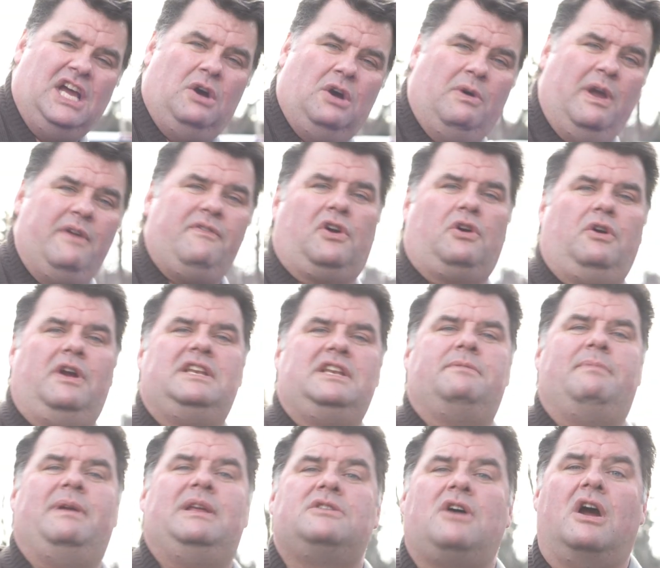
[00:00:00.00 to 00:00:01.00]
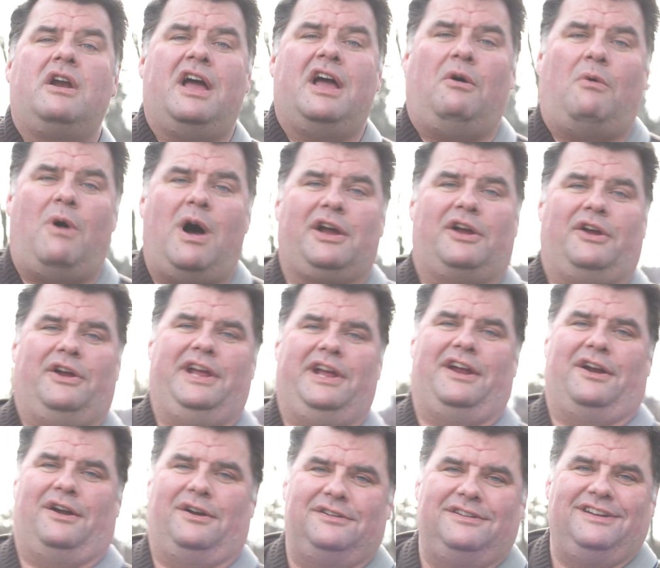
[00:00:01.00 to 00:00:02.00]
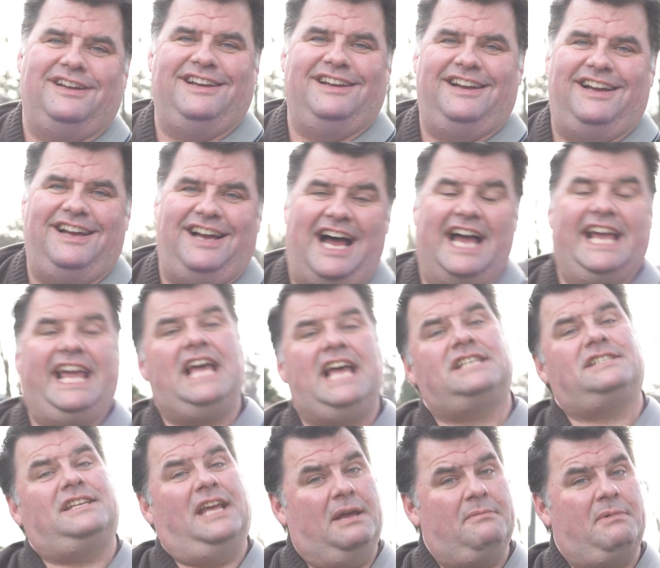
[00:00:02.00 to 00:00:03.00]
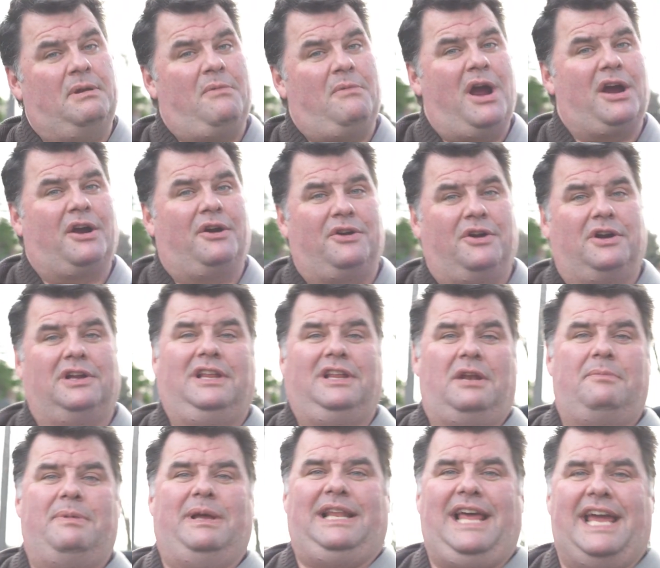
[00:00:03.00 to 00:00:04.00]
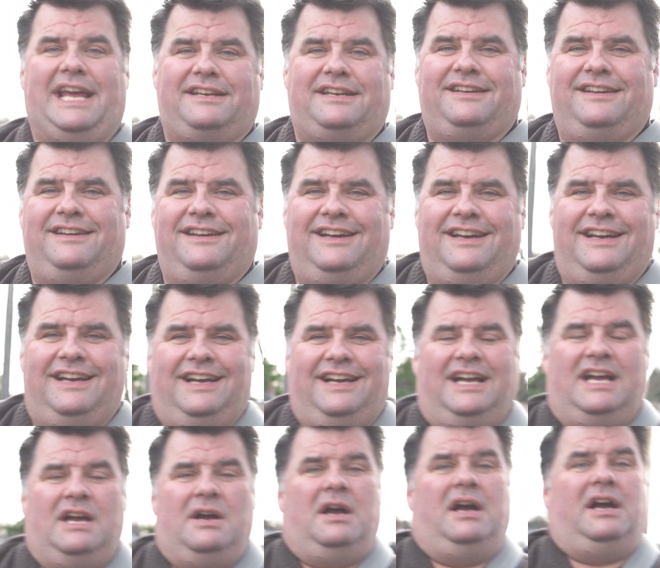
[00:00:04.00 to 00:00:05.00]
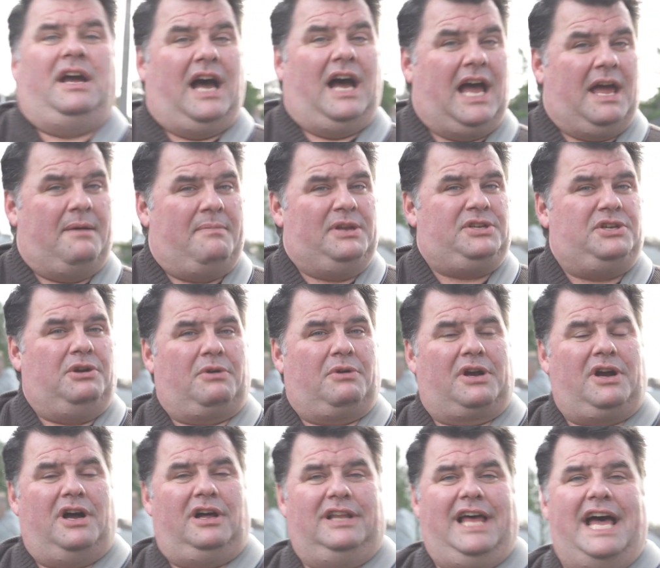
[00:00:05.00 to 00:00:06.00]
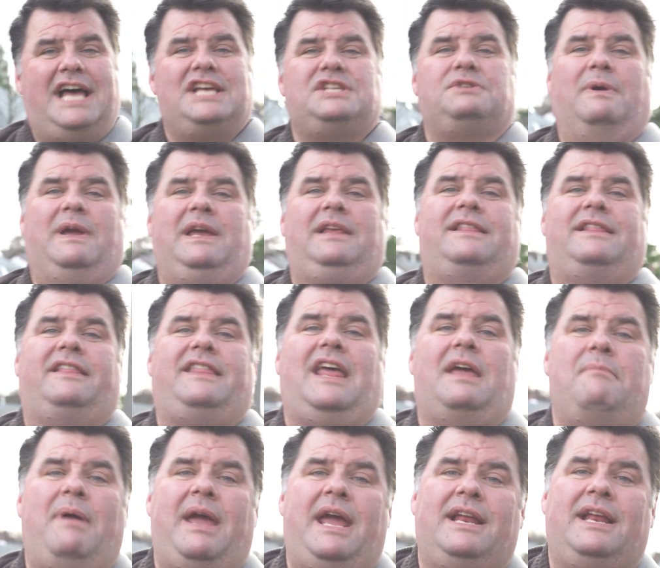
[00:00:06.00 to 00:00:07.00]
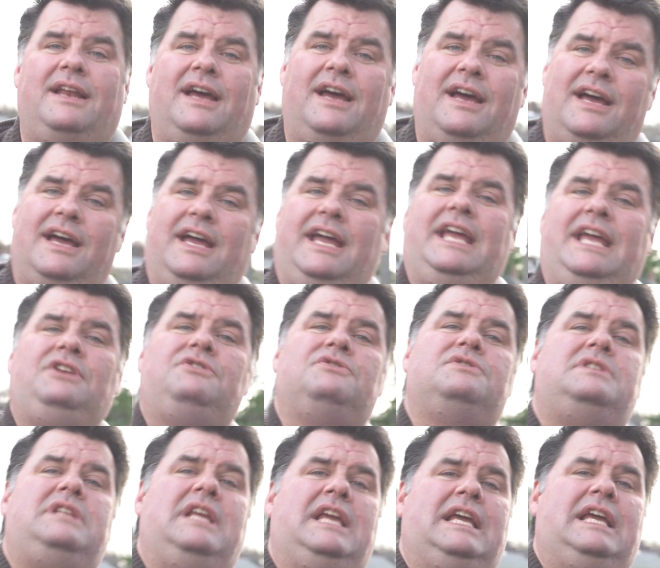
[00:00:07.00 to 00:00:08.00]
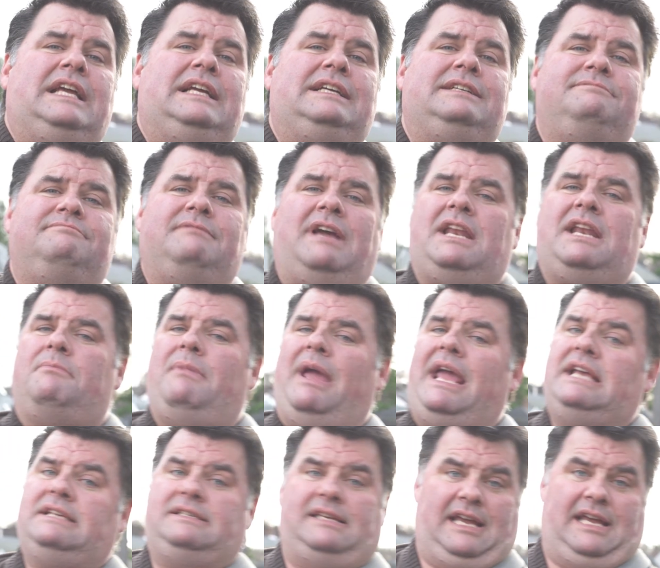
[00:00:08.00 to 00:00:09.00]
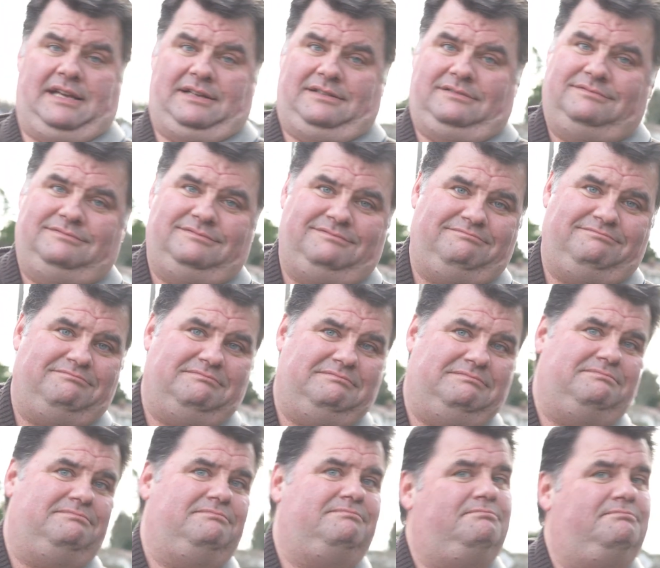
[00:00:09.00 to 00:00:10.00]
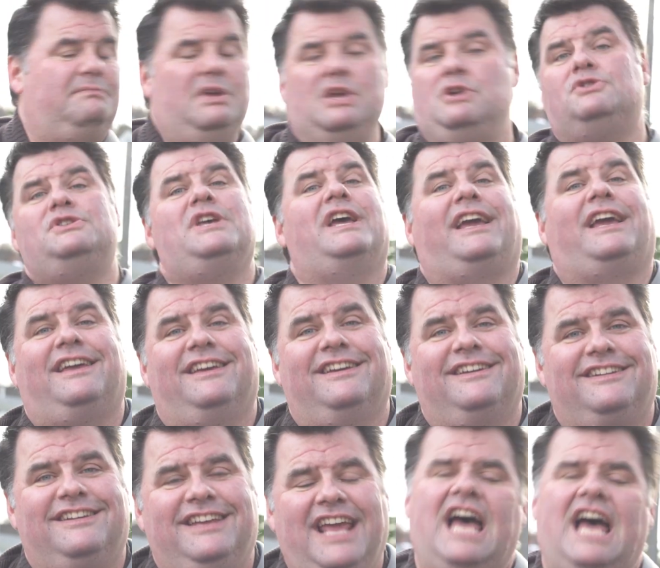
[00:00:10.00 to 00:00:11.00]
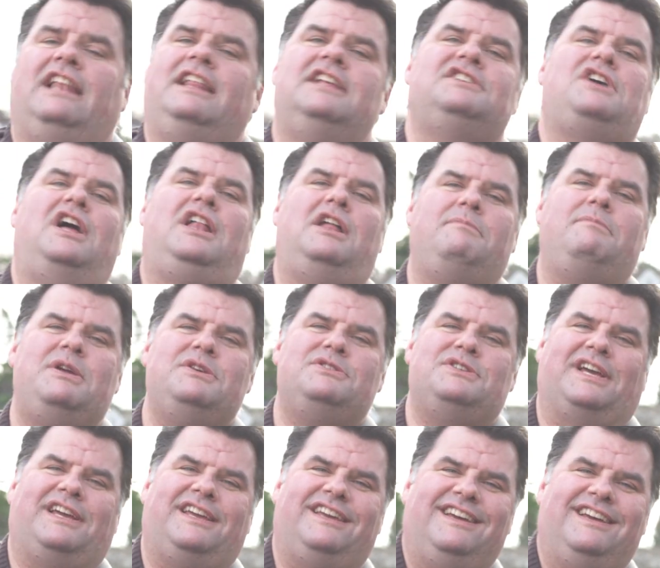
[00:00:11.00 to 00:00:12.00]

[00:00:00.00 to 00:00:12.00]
We've agreed to meet Darnell Walker here. I guess him and Margret are a little bit late. I bet you recall last week that they made interesting and amazing music. Yeah, let's call it music.